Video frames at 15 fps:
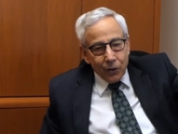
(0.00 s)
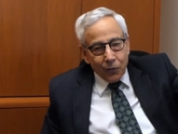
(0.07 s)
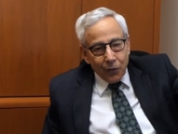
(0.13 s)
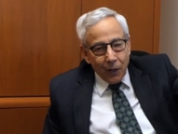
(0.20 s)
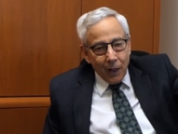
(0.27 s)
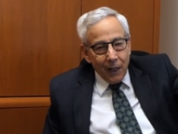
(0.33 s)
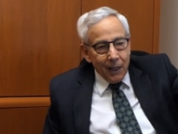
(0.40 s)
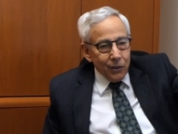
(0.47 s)

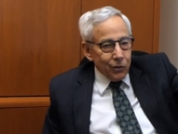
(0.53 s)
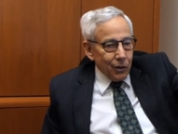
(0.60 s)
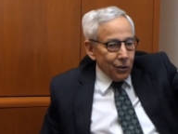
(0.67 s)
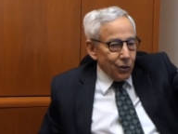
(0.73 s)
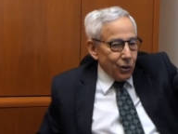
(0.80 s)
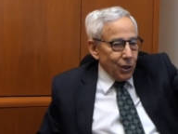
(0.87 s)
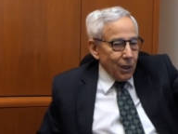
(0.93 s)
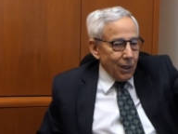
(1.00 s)
fries and
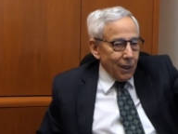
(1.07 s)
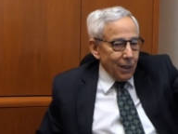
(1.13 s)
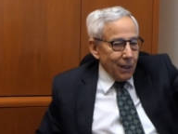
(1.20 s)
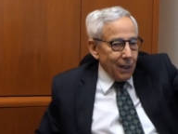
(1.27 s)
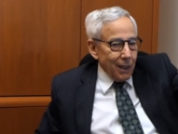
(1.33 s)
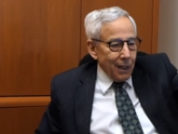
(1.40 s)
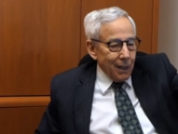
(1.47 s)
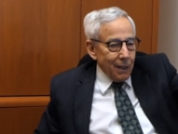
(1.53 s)
chicken
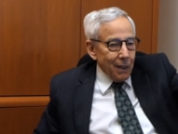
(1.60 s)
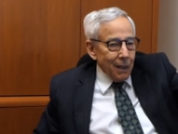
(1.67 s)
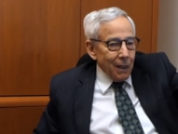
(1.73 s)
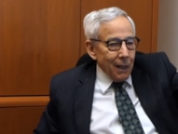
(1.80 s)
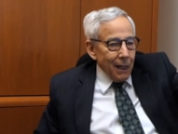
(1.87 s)
and,